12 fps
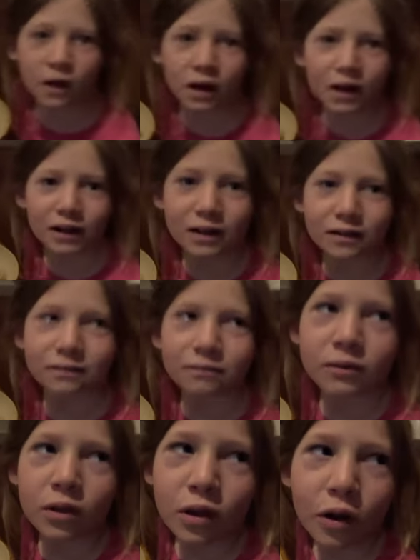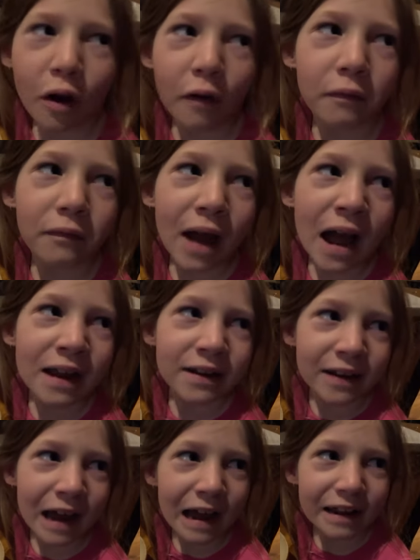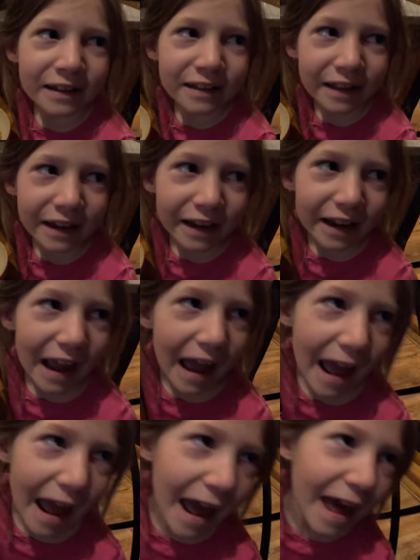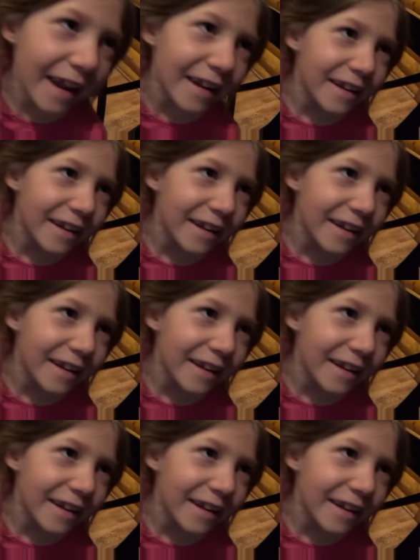uh, go fast as they can. As